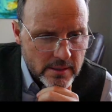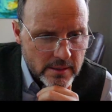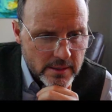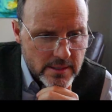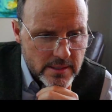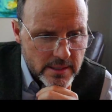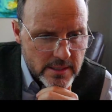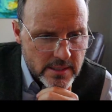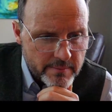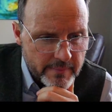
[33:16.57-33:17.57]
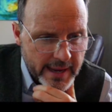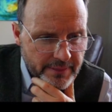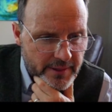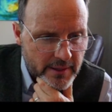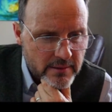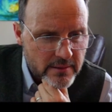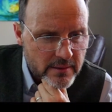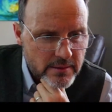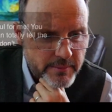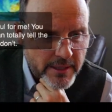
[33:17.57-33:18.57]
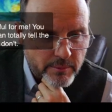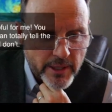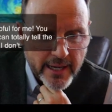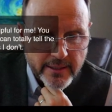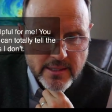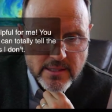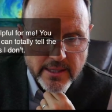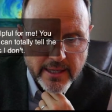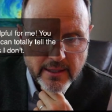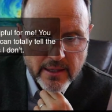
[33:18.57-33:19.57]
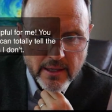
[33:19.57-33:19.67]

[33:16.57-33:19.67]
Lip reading: Let's see. Samantha Briley is saying,